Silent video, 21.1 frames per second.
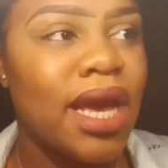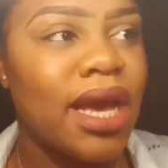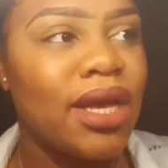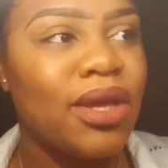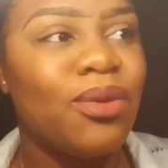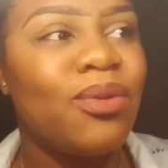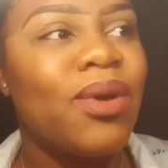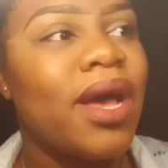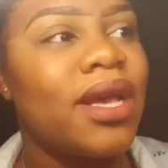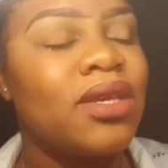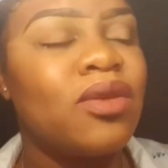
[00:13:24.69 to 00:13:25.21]
Like,
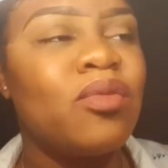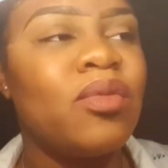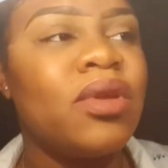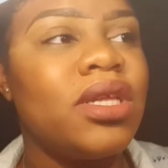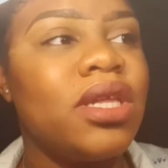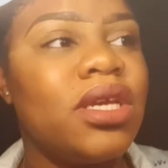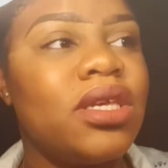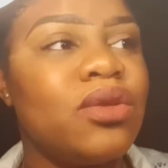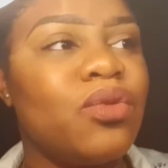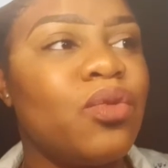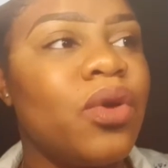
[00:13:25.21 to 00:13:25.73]
you got so many
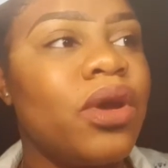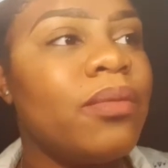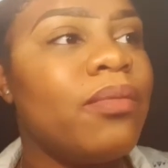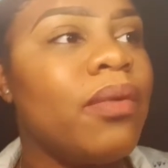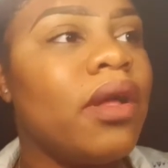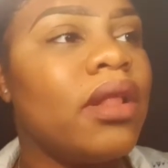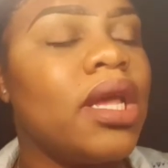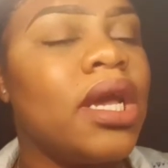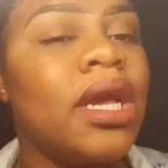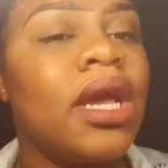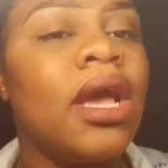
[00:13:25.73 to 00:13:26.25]
things to worry
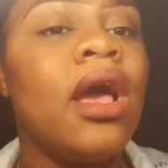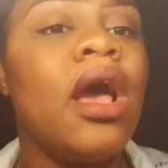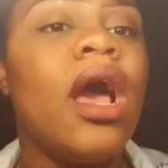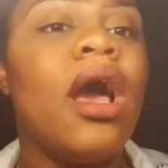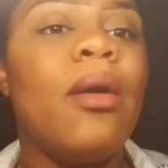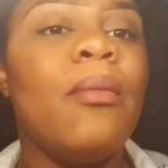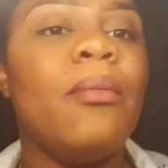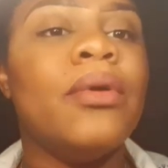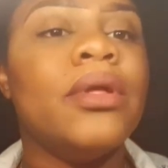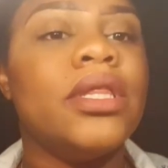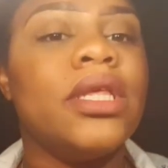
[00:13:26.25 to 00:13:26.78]
about. Like,
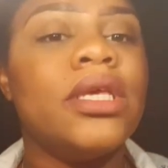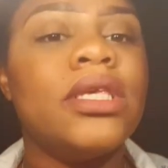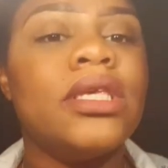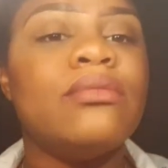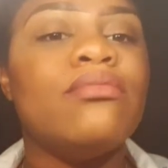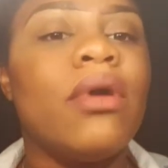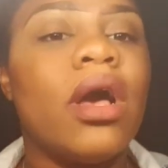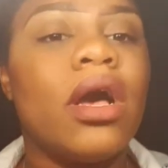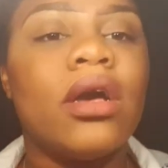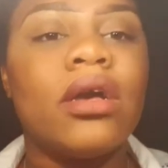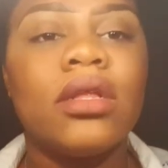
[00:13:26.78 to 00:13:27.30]
but this
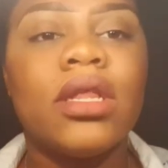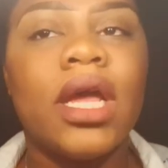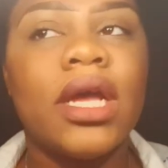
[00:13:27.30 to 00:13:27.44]
is my,